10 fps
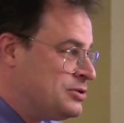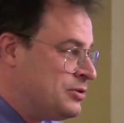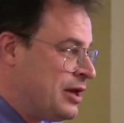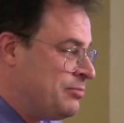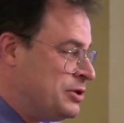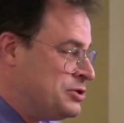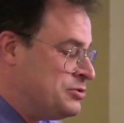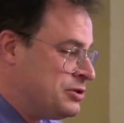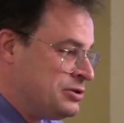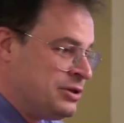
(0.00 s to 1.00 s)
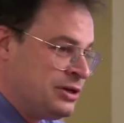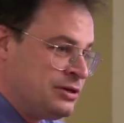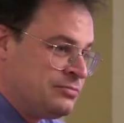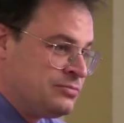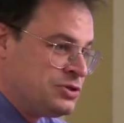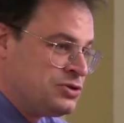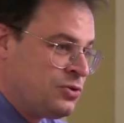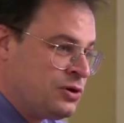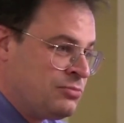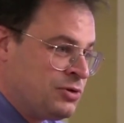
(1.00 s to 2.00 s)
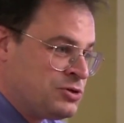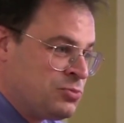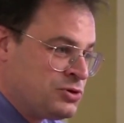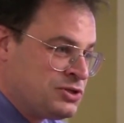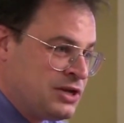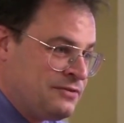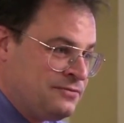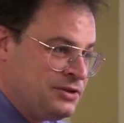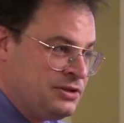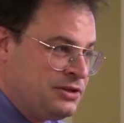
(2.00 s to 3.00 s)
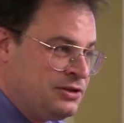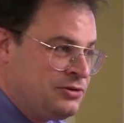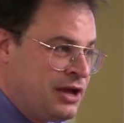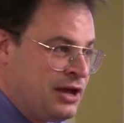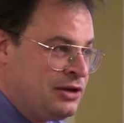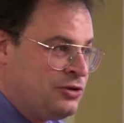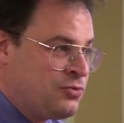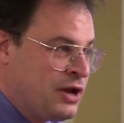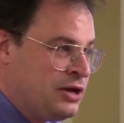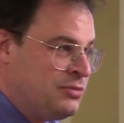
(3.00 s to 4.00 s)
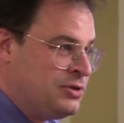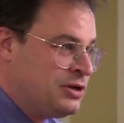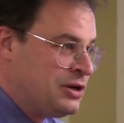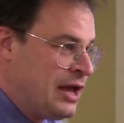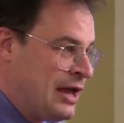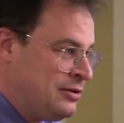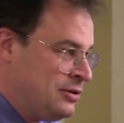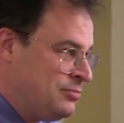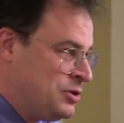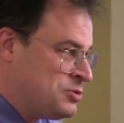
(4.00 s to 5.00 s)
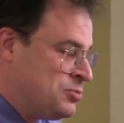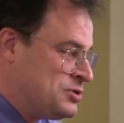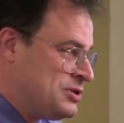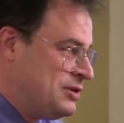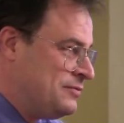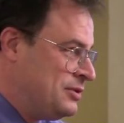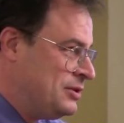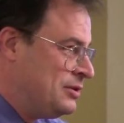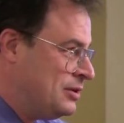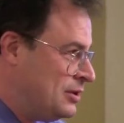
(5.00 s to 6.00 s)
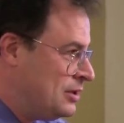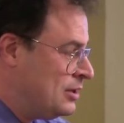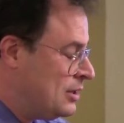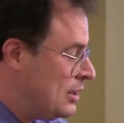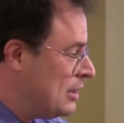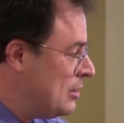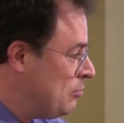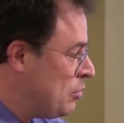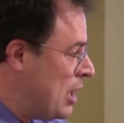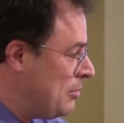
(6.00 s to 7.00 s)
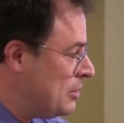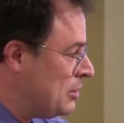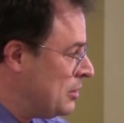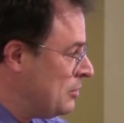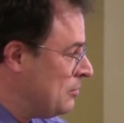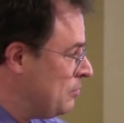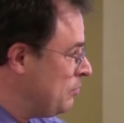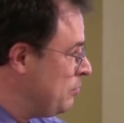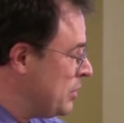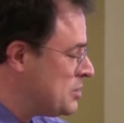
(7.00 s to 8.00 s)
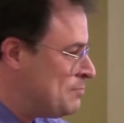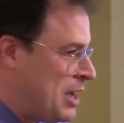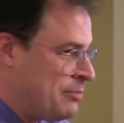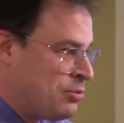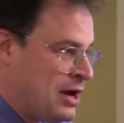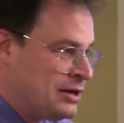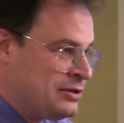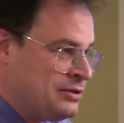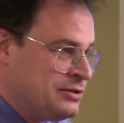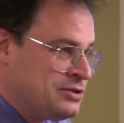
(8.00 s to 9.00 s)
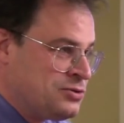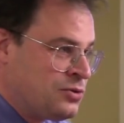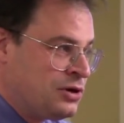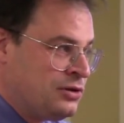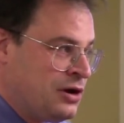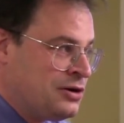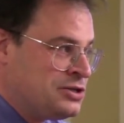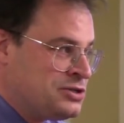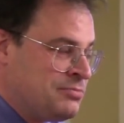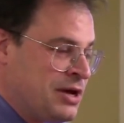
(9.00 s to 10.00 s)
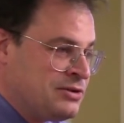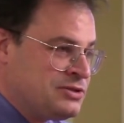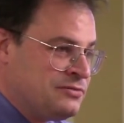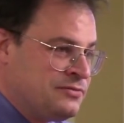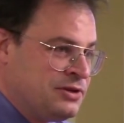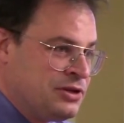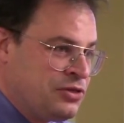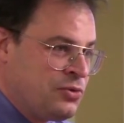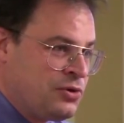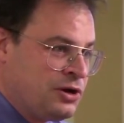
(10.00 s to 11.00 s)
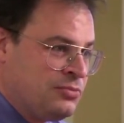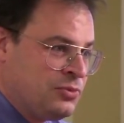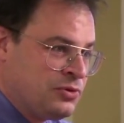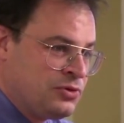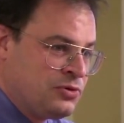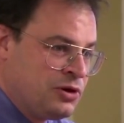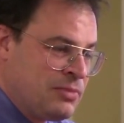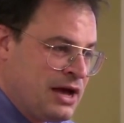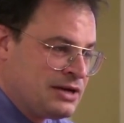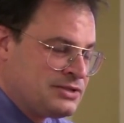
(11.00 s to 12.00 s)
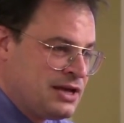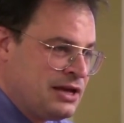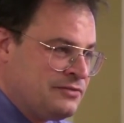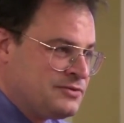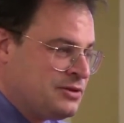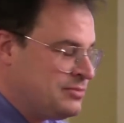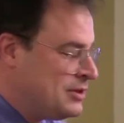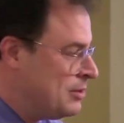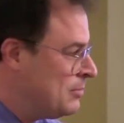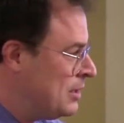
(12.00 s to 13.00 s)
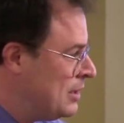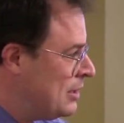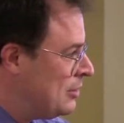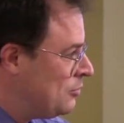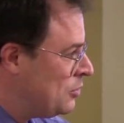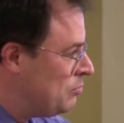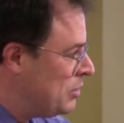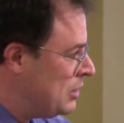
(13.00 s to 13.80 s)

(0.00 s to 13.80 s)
so that means you can uh, store it much more safely than you can uranium, and you can handle it much more safely. Uh, probably the biggest byproduct to storing large amounts of uh, thorium or thorium oxide of some type would